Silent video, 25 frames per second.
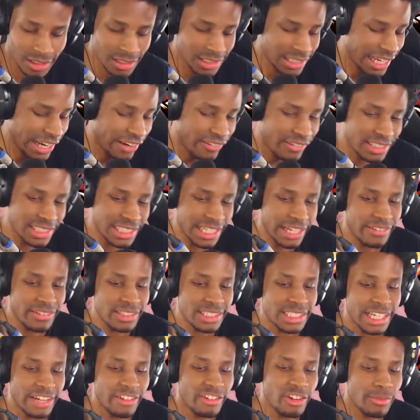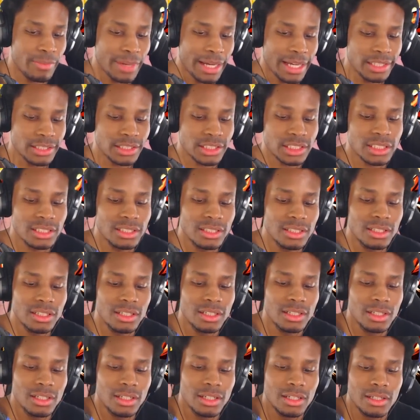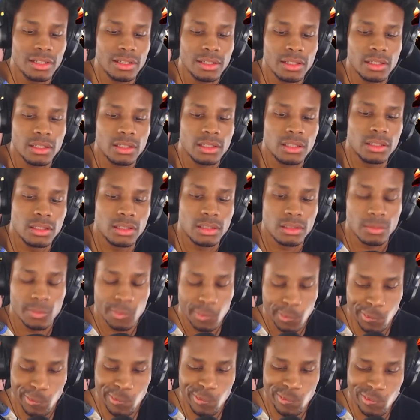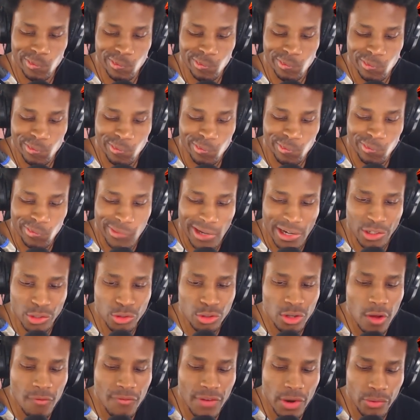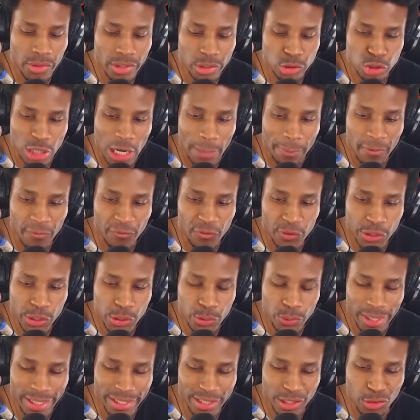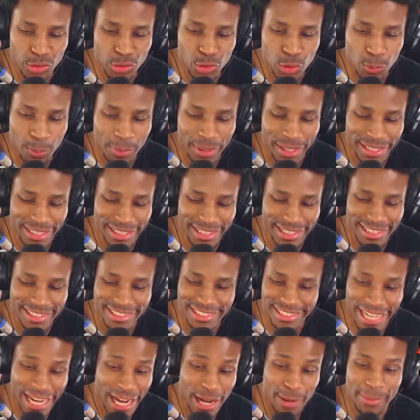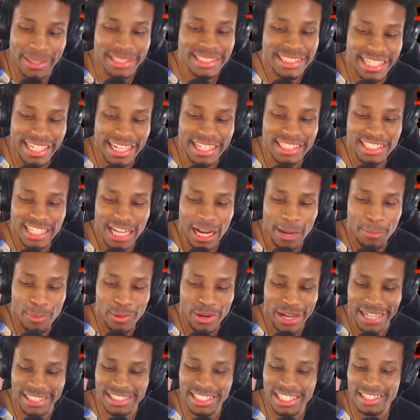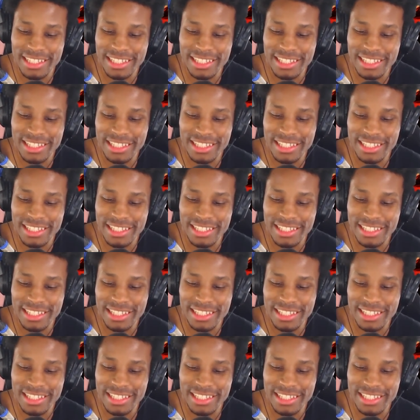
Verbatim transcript: Scary, scary, scary match. Hmm. I don't know if I want to drop it for UI Goku, but Damn, let's get into that point. I